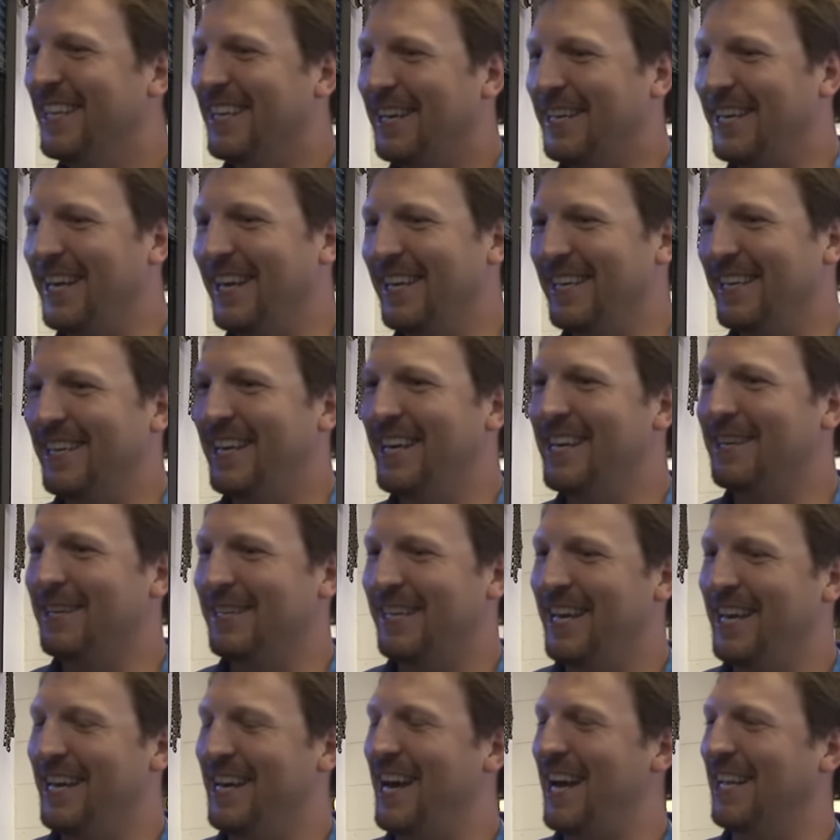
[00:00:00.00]
He, he,
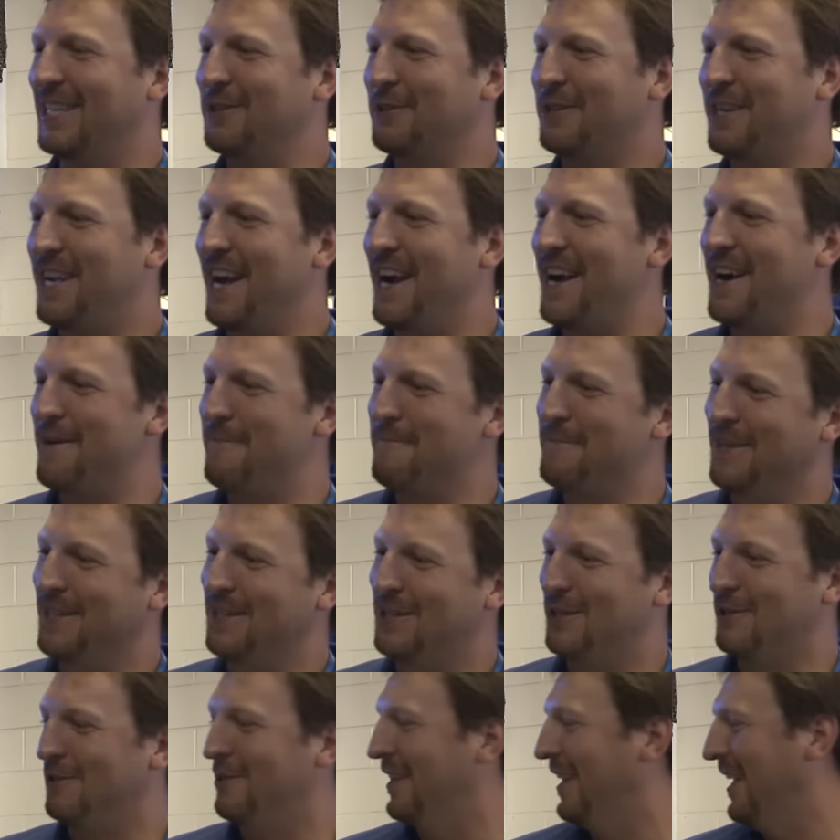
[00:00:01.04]
he had to carry me
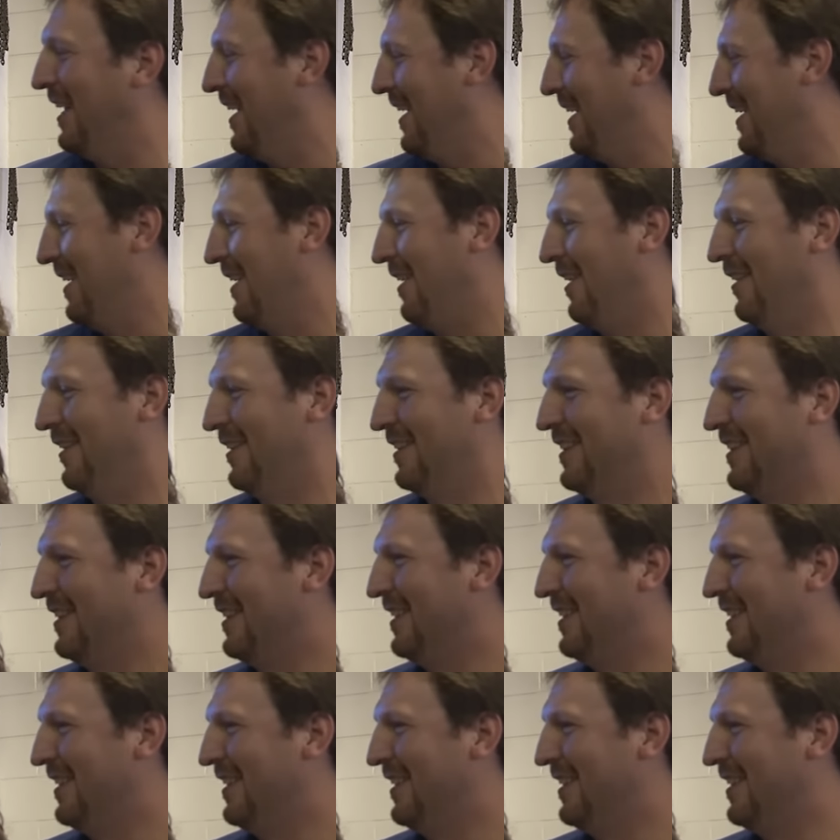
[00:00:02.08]
through the whole,